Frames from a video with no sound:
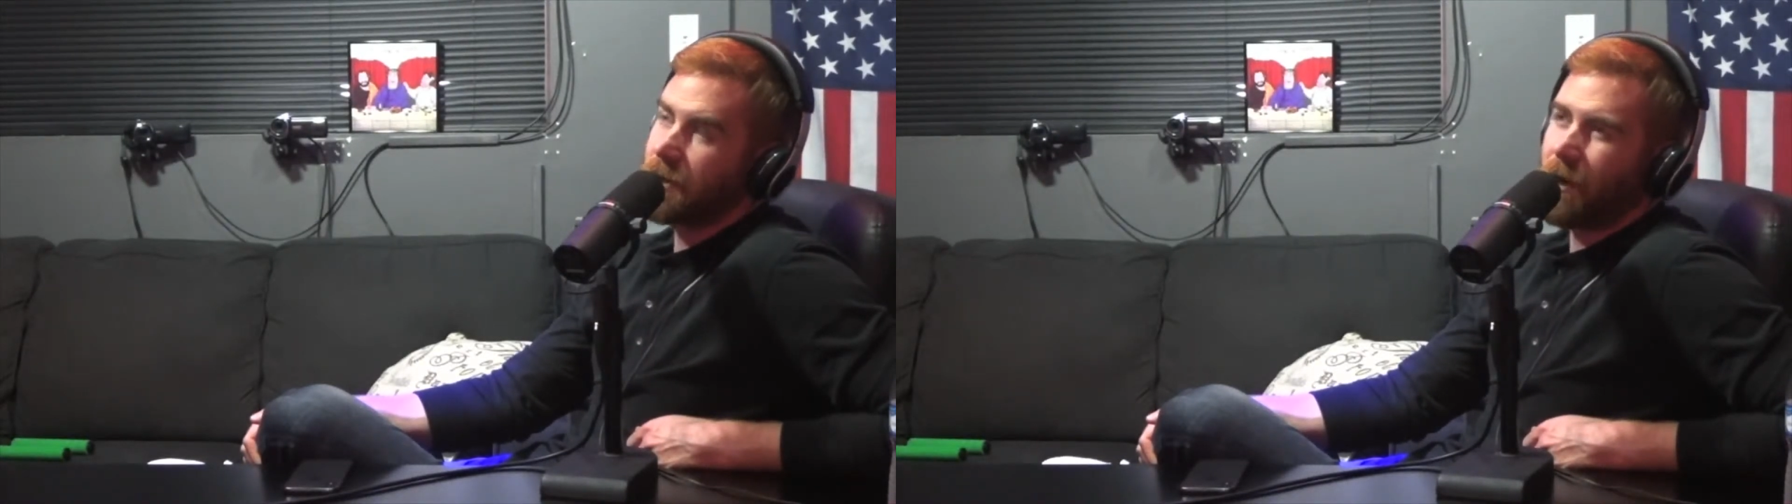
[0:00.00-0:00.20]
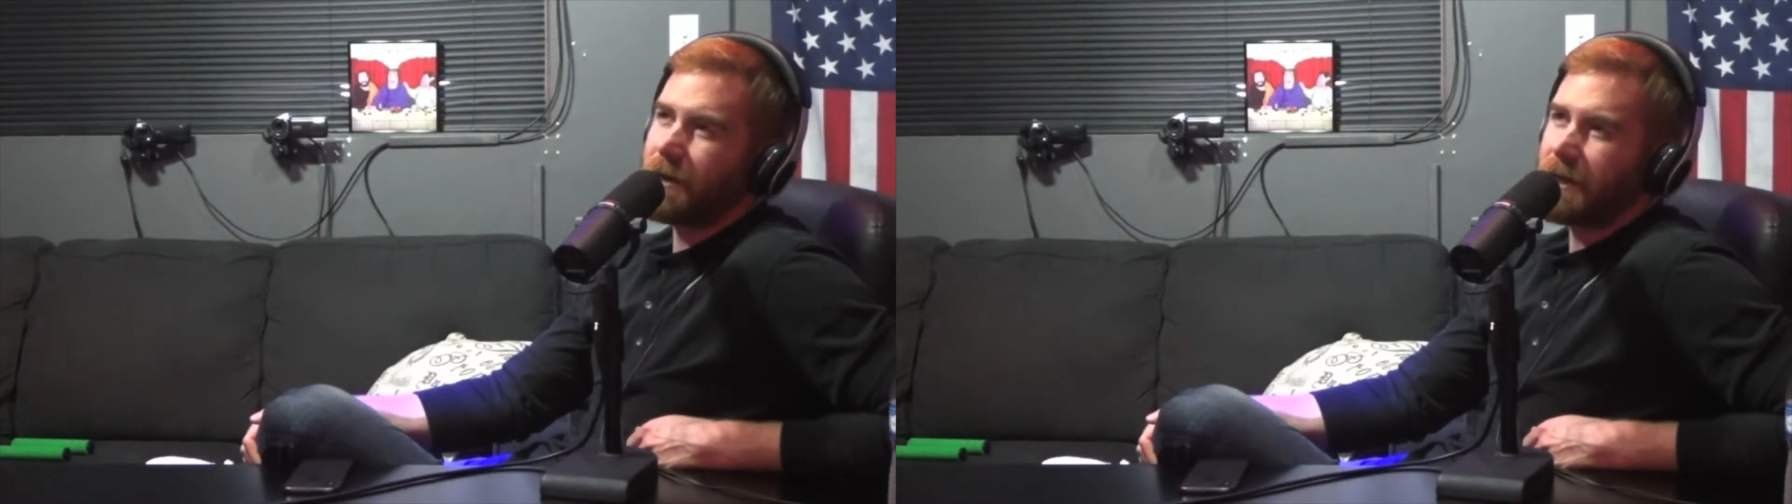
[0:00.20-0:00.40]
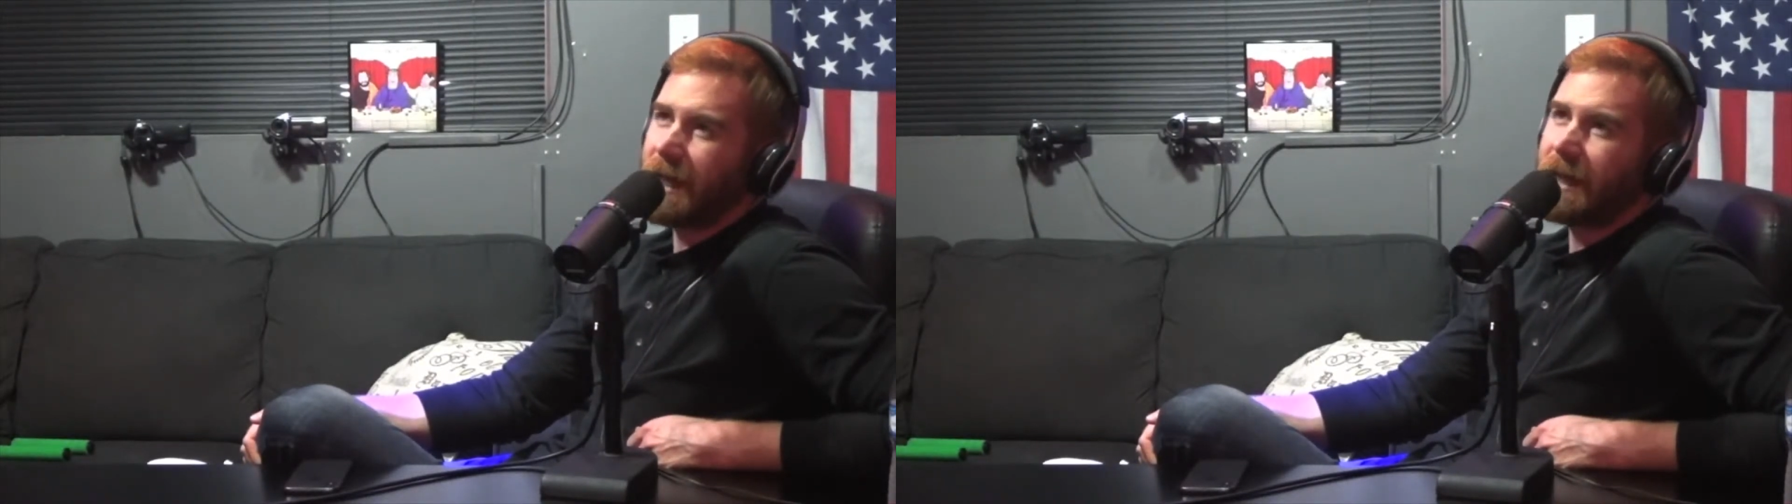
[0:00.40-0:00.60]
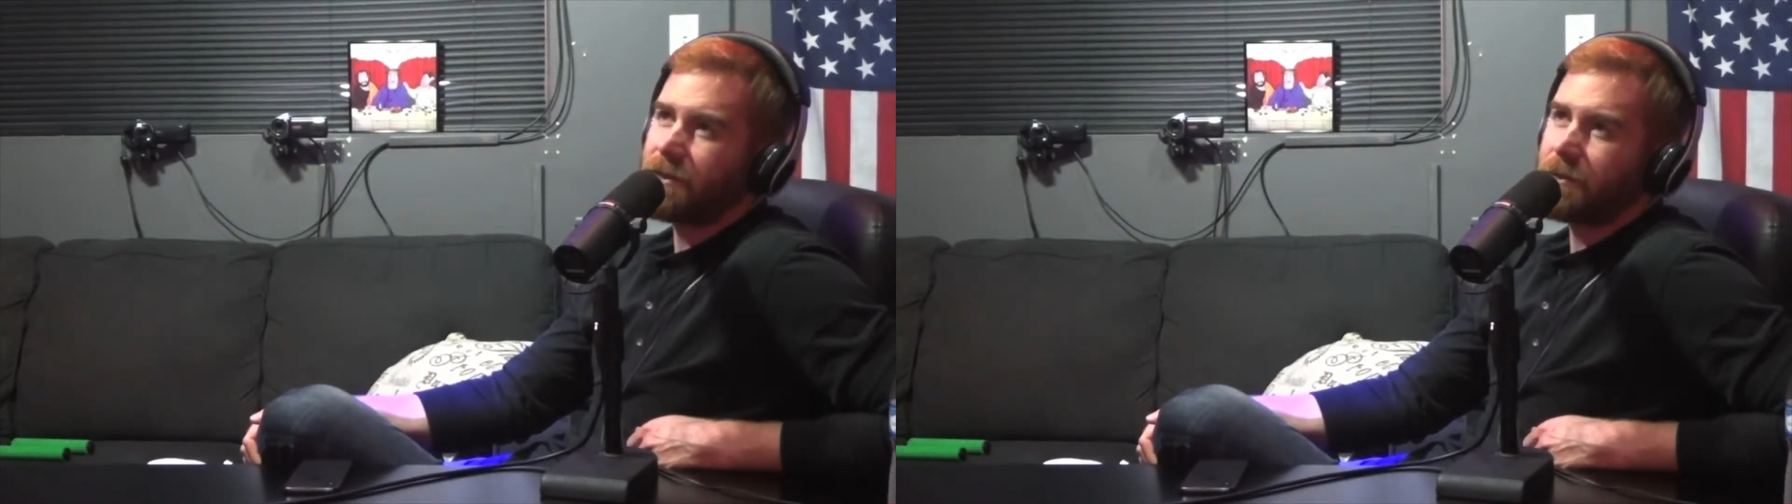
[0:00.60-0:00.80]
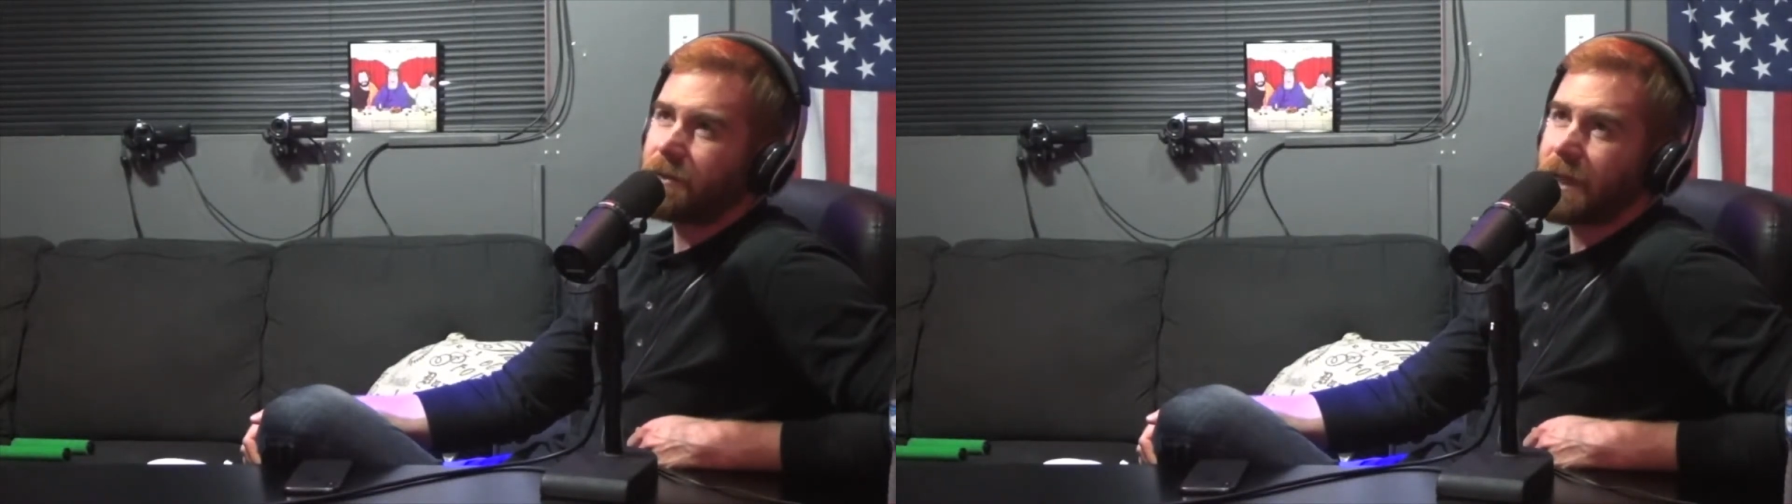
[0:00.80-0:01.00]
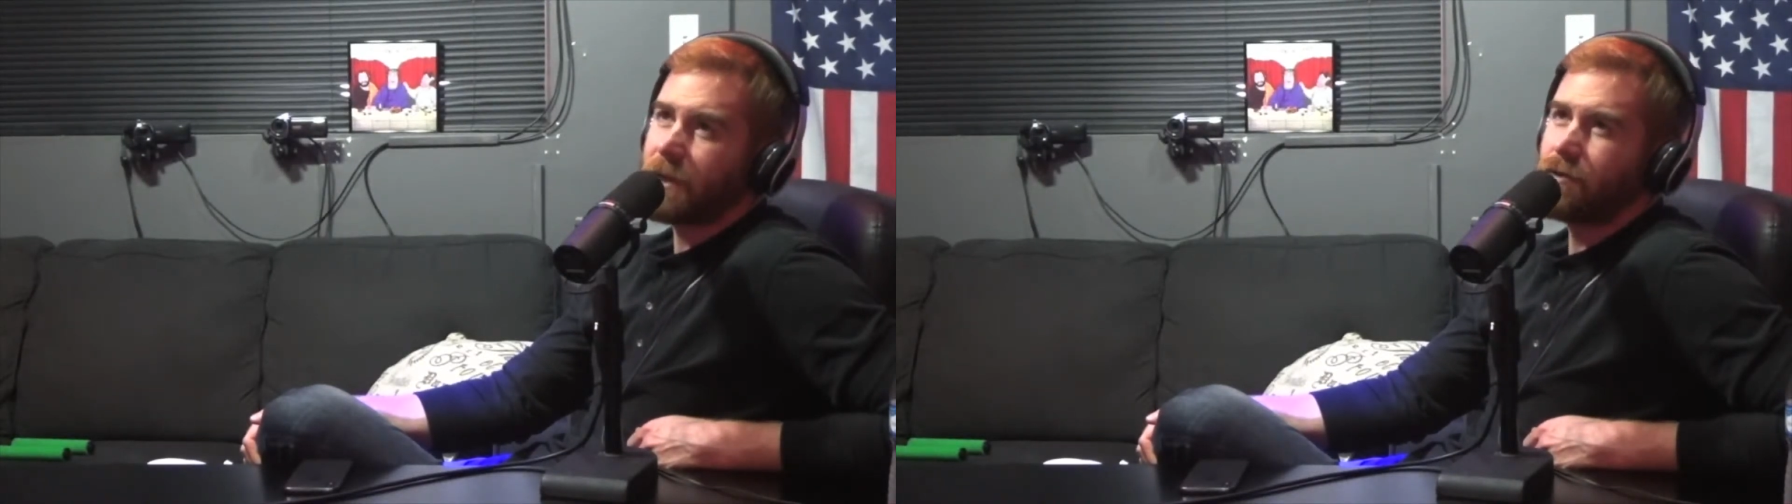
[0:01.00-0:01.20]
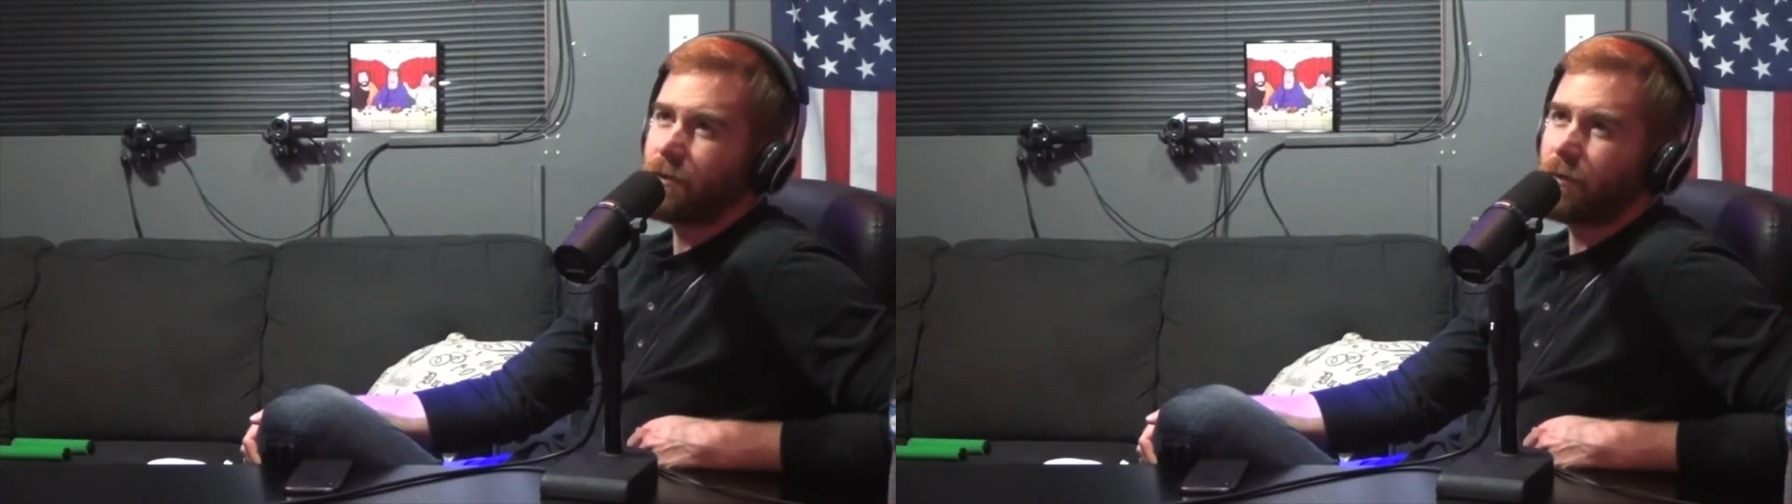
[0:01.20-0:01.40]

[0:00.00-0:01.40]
know, the agent was like,